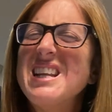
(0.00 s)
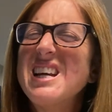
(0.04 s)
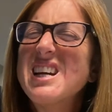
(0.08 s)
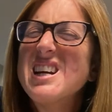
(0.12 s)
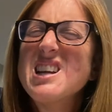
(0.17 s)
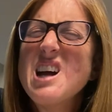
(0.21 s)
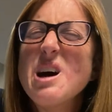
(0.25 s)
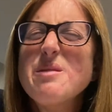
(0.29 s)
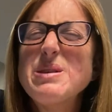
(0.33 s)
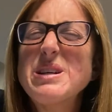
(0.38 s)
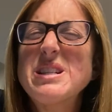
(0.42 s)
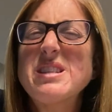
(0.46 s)

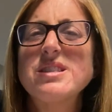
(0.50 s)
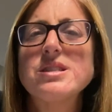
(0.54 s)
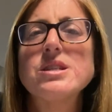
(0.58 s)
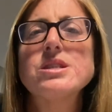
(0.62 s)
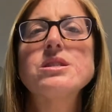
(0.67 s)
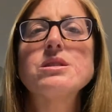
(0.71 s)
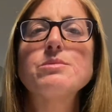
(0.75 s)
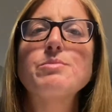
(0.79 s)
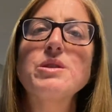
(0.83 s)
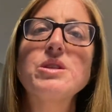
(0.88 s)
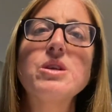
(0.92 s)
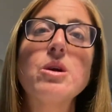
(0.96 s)
economic
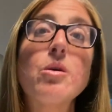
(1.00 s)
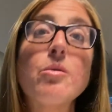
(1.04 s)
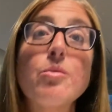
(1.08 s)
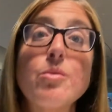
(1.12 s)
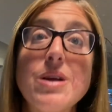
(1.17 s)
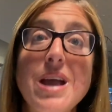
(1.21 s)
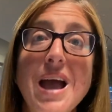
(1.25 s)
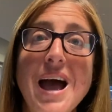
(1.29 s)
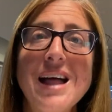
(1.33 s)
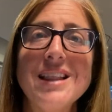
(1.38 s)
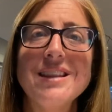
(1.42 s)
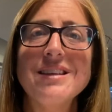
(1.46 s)
decisions but there are
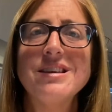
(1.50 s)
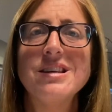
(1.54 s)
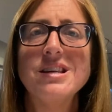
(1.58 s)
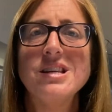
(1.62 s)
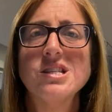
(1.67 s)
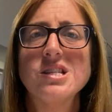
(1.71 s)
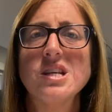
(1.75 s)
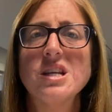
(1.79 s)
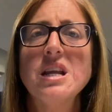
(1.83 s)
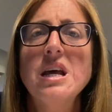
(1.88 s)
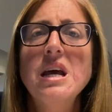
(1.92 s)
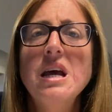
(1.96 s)

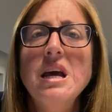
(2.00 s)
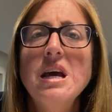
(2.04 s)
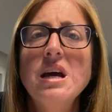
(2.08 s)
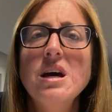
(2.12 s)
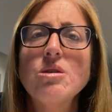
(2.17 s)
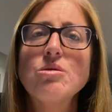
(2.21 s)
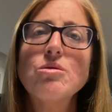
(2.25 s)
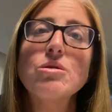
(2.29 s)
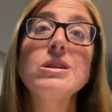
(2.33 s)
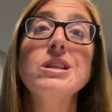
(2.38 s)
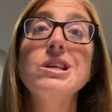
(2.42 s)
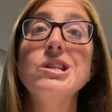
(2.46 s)
realities and
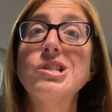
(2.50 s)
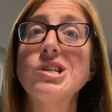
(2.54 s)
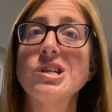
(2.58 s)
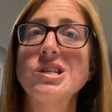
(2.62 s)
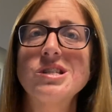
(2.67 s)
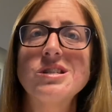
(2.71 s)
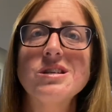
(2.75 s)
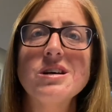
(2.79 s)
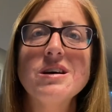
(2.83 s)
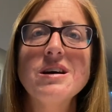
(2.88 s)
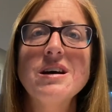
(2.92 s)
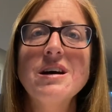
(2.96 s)
really
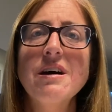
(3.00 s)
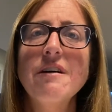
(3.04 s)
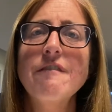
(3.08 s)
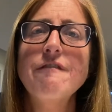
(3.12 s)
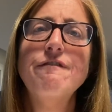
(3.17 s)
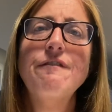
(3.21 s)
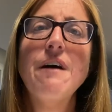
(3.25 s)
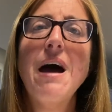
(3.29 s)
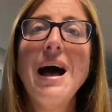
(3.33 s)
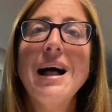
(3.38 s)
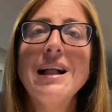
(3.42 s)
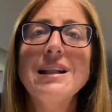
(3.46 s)
just the
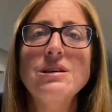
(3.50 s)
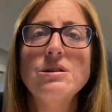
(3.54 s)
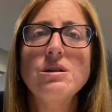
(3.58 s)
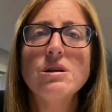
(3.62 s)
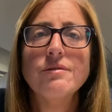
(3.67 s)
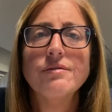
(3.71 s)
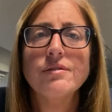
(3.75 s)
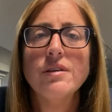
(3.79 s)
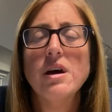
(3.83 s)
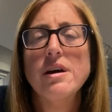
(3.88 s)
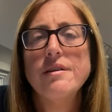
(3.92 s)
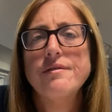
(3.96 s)
value
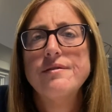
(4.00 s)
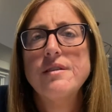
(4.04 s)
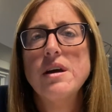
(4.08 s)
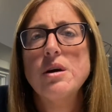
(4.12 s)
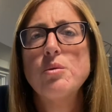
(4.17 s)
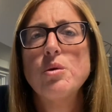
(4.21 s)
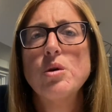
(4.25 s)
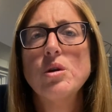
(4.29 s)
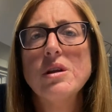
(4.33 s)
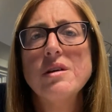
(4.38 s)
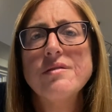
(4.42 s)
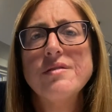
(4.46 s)
of life that
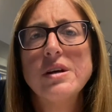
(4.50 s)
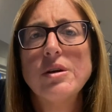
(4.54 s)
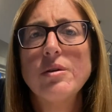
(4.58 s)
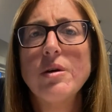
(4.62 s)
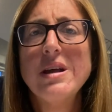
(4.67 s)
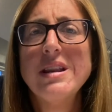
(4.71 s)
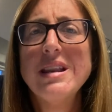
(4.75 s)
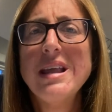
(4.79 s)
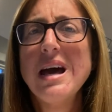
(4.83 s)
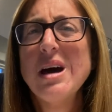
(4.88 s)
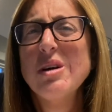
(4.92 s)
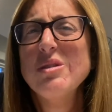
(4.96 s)
we're living
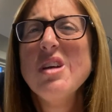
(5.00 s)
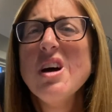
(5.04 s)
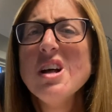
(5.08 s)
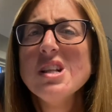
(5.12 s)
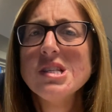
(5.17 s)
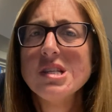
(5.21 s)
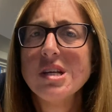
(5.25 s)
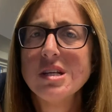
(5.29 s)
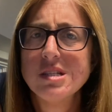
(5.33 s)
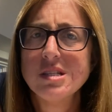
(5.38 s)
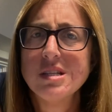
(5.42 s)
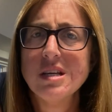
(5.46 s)
right now not
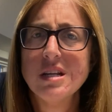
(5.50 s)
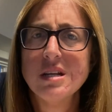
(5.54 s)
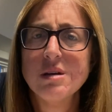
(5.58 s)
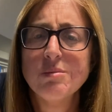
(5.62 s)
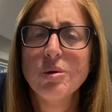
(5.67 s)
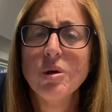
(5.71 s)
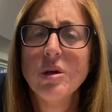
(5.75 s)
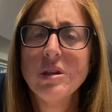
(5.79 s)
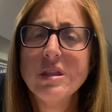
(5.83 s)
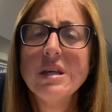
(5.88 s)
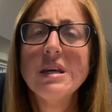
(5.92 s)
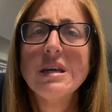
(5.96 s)

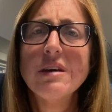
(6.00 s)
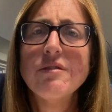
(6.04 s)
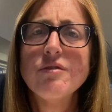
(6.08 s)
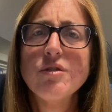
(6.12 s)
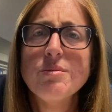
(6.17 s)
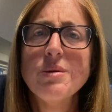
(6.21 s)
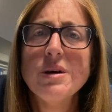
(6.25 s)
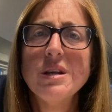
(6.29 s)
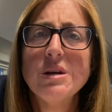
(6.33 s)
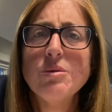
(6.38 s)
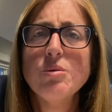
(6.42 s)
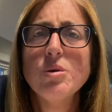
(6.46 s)
sustainable i think
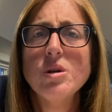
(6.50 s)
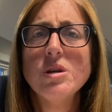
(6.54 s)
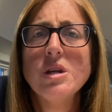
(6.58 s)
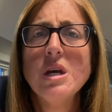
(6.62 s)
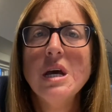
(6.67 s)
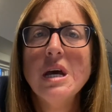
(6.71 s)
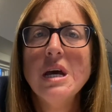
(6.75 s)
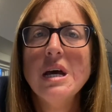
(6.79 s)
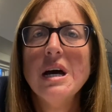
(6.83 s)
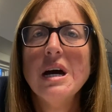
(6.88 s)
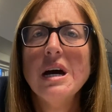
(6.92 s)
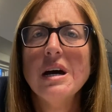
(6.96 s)
everybody would
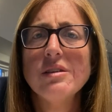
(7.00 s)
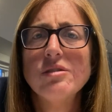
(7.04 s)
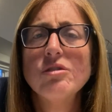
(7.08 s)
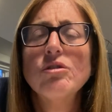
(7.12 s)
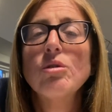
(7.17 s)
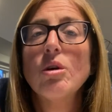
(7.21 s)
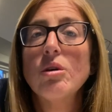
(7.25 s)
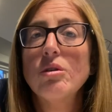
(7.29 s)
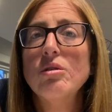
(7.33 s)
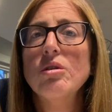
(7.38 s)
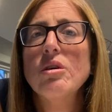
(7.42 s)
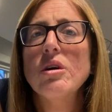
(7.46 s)
uh,
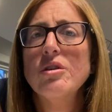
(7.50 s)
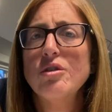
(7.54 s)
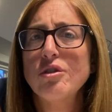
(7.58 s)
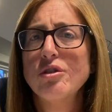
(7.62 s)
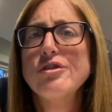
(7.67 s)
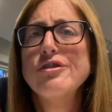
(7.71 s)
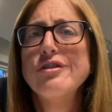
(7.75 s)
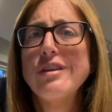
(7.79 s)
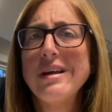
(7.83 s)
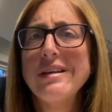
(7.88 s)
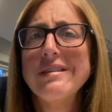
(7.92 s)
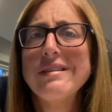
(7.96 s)
start to
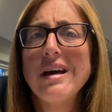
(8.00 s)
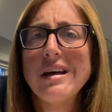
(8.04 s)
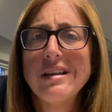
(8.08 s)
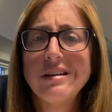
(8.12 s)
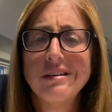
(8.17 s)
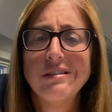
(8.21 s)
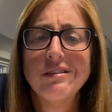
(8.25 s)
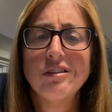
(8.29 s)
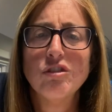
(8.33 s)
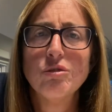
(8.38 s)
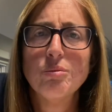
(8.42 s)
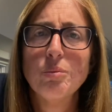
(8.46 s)
understand that
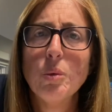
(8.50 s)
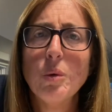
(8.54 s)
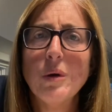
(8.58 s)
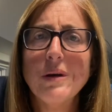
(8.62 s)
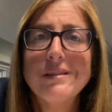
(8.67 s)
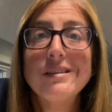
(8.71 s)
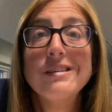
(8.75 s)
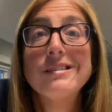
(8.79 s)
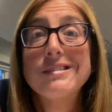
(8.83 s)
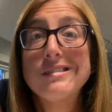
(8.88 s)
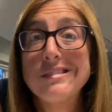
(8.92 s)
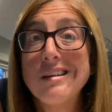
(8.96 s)
at this point
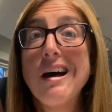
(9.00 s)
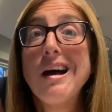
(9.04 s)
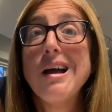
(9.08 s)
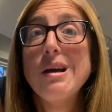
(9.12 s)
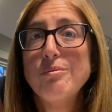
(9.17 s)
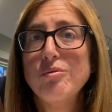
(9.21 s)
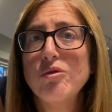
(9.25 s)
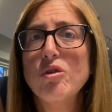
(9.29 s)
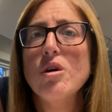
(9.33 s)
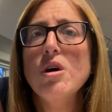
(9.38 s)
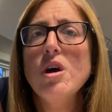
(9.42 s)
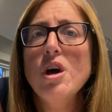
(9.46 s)
it's time
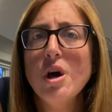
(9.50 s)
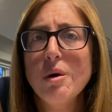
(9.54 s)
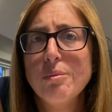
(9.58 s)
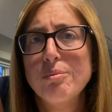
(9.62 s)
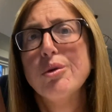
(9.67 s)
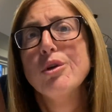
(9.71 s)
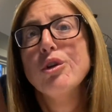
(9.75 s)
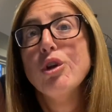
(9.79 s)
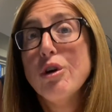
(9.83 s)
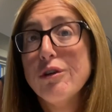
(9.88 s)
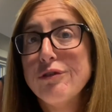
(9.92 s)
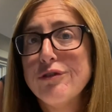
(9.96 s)
to
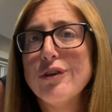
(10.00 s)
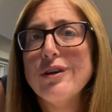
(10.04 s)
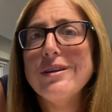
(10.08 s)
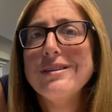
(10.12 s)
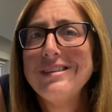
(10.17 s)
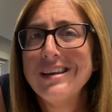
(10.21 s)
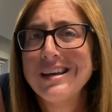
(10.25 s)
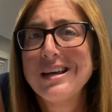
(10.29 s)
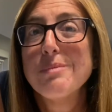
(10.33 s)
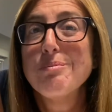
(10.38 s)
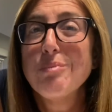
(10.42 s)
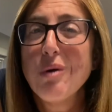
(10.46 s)
pull over and
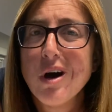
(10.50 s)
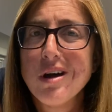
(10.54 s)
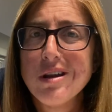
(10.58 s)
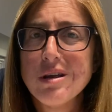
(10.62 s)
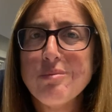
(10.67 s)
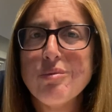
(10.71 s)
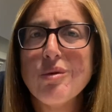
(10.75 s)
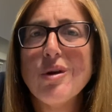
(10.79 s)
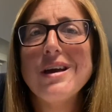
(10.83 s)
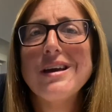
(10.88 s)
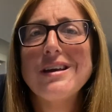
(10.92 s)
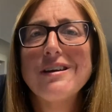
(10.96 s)
take a potty
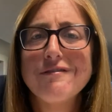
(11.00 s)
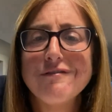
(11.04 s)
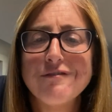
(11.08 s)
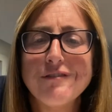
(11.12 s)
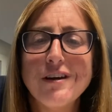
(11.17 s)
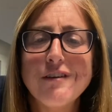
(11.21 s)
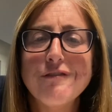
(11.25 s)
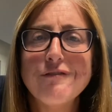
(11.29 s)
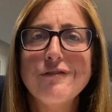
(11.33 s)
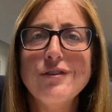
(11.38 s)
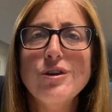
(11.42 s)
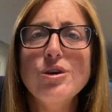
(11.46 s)
break if,
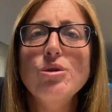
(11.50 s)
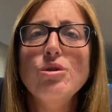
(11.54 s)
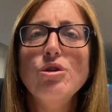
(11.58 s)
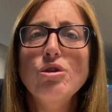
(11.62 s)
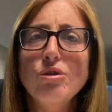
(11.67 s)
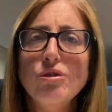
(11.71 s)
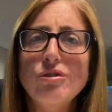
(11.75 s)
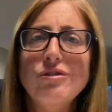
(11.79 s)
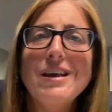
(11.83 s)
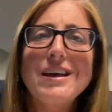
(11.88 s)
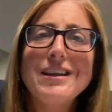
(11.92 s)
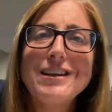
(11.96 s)
if you
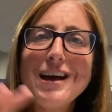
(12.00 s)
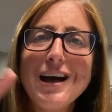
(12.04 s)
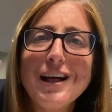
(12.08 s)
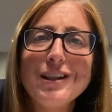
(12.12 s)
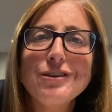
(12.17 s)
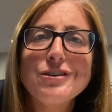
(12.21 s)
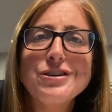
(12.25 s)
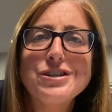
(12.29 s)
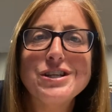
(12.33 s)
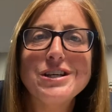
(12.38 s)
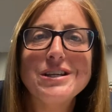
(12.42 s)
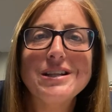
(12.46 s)
use the
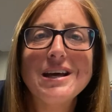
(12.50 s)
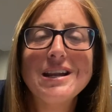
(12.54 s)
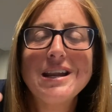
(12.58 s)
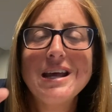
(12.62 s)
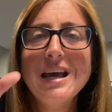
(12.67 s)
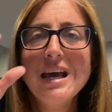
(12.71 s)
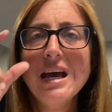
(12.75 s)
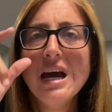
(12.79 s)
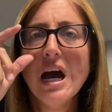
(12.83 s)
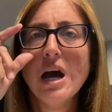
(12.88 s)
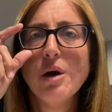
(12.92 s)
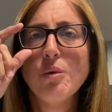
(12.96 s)
analogy that
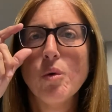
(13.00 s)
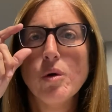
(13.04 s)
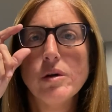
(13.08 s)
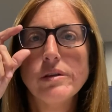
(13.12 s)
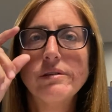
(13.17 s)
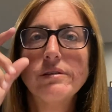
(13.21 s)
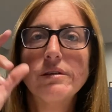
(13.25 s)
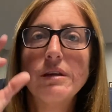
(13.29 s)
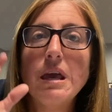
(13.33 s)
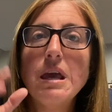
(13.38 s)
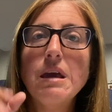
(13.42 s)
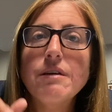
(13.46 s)
i
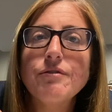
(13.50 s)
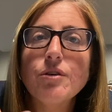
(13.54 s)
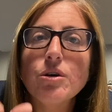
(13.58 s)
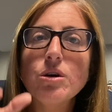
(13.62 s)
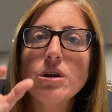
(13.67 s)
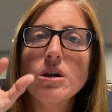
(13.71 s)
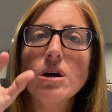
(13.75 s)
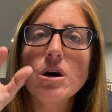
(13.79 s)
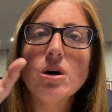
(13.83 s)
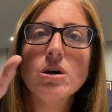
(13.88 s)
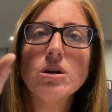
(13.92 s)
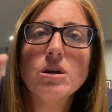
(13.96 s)
once gave on
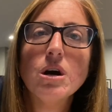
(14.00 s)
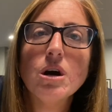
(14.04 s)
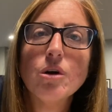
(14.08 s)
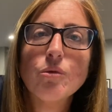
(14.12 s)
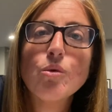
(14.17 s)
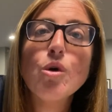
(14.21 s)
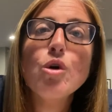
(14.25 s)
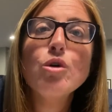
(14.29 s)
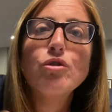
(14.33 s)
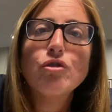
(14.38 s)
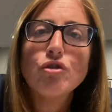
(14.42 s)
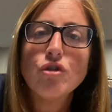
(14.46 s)
on a
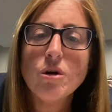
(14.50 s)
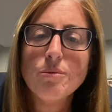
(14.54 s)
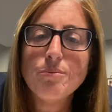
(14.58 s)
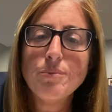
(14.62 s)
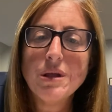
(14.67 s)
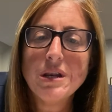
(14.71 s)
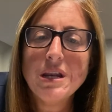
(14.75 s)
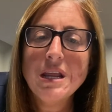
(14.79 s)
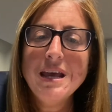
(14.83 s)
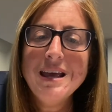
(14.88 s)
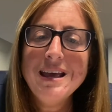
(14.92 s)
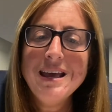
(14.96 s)
road trip
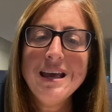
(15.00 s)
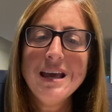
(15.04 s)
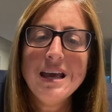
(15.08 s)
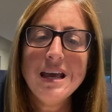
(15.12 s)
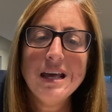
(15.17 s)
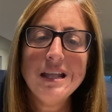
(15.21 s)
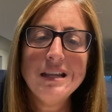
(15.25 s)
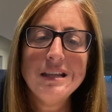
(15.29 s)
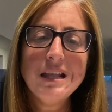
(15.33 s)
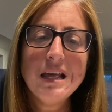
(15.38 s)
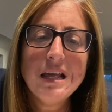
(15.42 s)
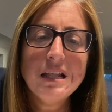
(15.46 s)
and
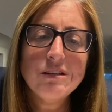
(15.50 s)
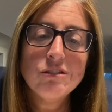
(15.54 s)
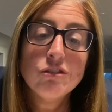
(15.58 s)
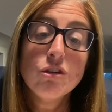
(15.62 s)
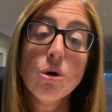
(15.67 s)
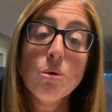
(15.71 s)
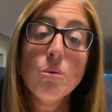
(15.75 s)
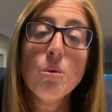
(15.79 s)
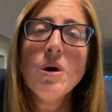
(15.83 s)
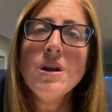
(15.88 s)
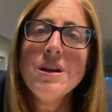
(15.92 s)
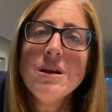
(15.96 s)
and and so
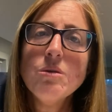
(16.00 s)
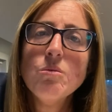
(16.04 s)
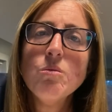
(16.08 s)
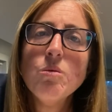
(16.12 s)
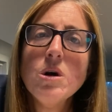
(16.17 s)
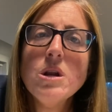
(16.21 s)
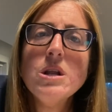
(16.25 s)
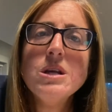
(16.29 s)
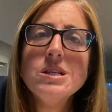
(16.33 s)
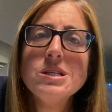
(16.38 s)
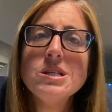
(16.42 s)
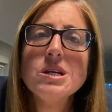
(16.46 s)
what
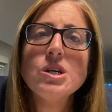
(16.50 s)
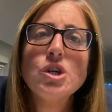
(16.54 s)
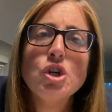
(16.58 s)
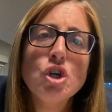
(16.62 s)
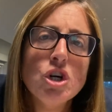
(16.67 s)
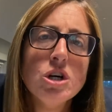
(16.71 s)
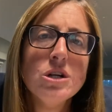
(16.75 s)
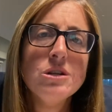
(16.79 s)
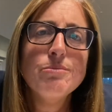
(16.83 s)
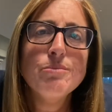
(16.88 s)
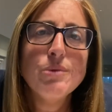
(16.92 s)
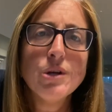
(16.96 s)
what is a
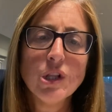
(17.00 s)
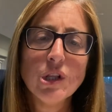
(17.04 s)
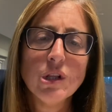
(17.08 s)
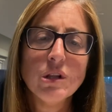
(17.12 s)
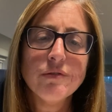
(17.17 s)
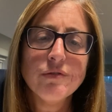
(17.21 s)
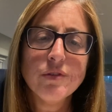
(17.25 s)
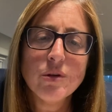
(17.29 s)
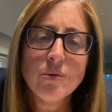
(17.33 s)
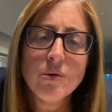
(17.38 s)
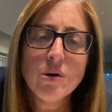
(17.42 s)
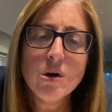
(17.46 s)
good middle
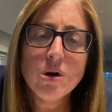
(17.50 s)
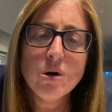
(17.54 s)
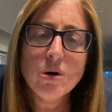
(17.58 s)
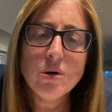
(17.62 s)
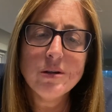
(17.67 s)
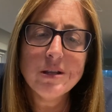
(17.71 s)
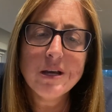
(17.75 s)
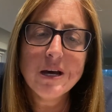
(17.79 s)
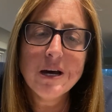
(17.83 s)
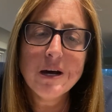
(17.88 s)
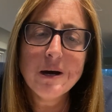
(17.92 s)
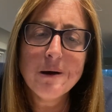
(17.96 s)
of the
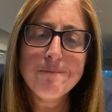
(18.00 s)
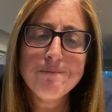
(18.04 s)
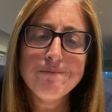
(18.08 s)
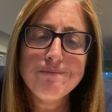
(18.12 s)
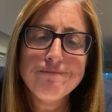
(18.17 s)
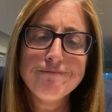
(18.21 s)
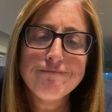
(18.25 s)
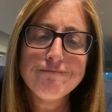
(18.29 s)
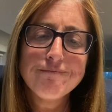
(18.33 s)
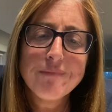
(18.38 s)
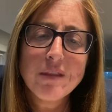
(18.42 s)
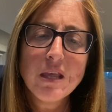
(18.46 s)
road um,
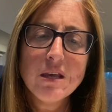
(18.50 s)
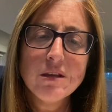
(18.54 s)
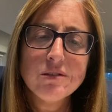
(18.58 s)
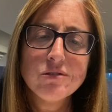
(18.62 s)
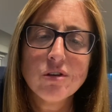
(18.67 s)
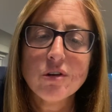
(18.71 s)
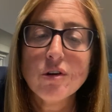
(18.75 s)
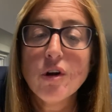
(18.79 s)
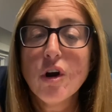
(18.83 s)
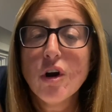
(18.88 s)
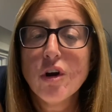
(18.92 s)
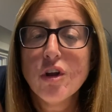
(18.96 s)

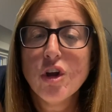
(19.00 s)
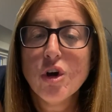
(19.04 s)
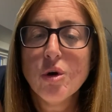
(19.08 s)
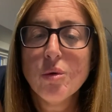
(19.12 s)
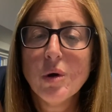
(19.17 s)
scenario?